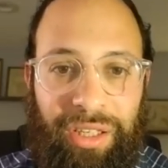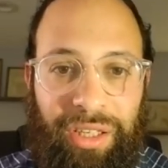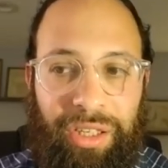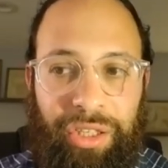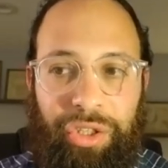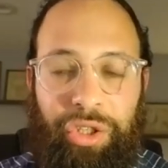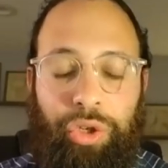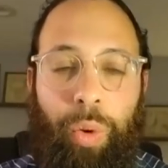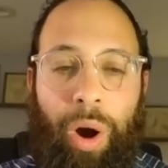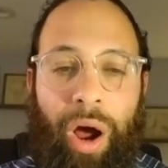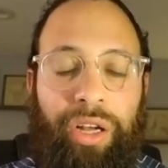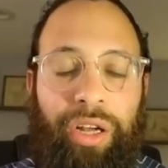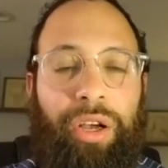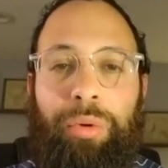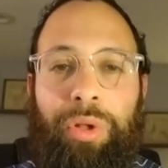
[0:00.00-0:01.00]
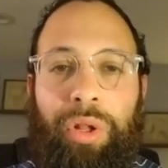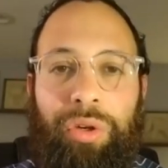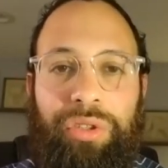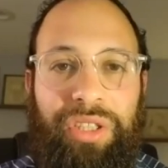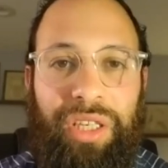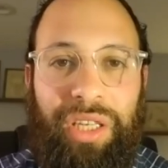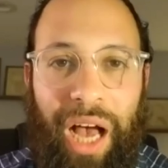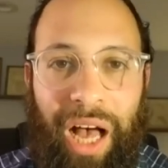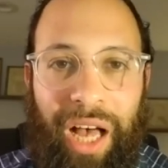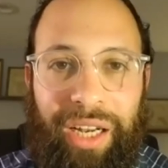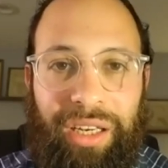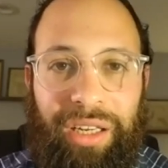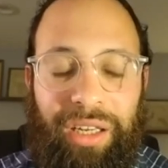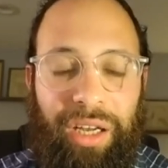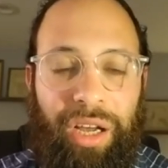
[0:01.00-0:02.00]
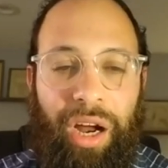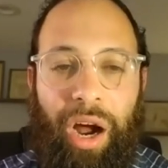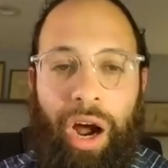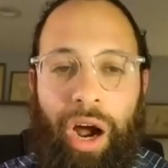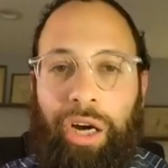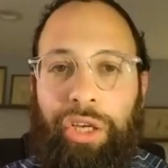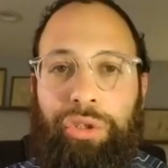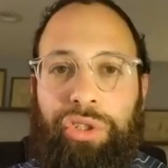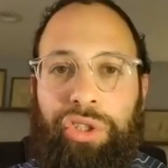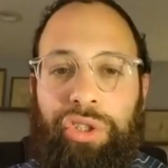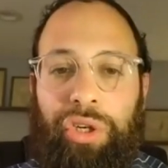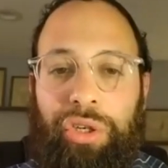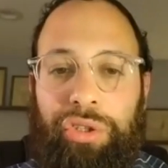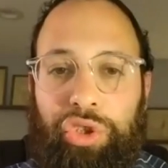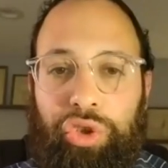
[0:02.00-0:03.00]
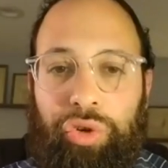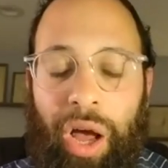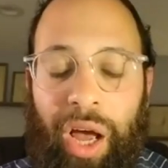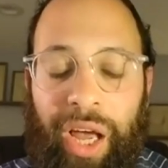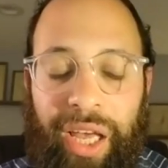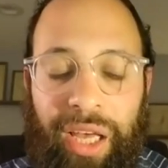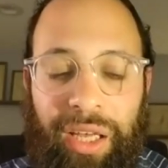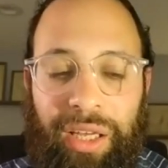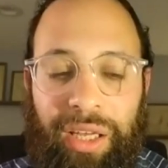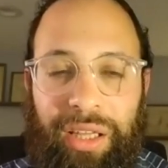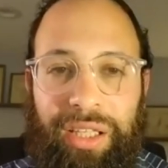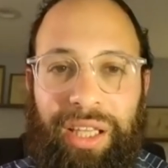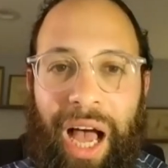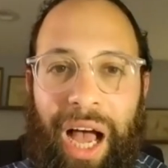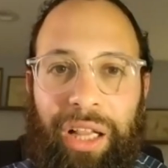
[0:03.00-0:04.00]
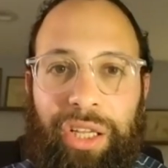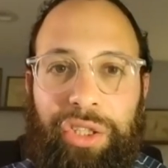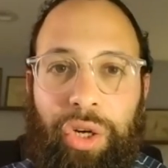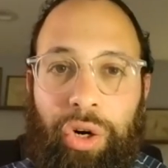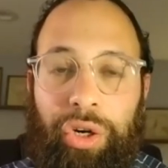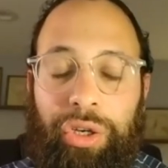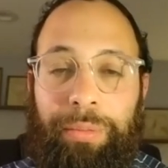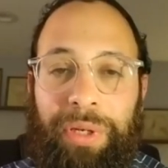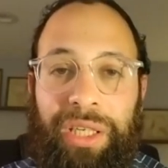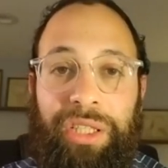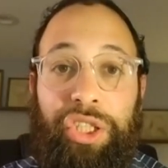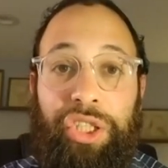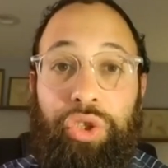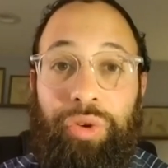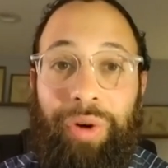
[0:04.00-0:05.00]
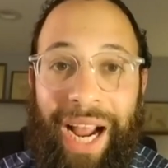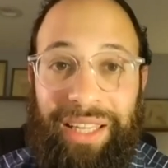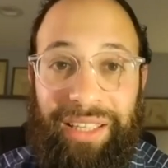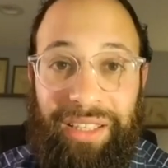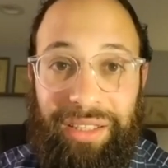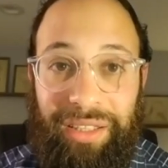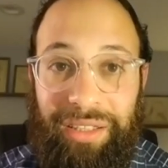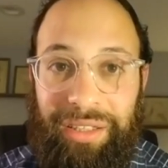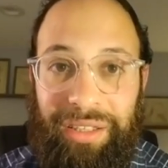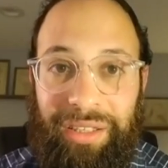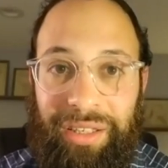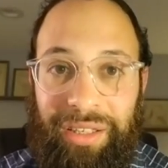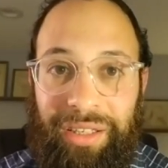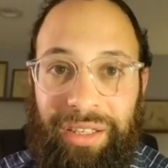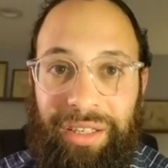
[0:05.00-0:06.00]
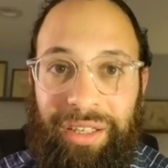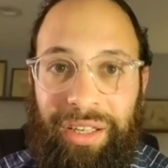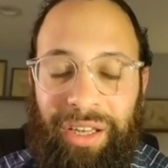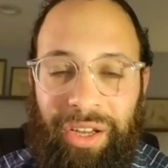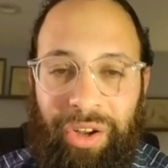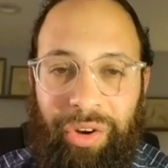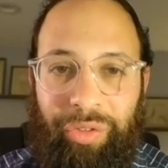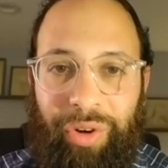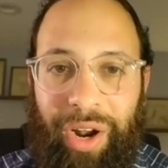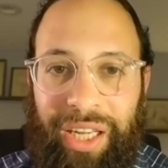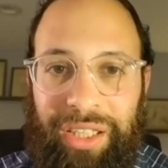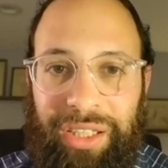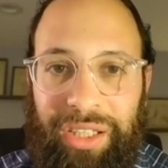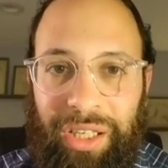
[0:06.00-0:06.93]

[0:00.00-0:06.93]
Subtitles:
Do you want to come close to God? Are you trying the tachlis? Are you being distracted? Right?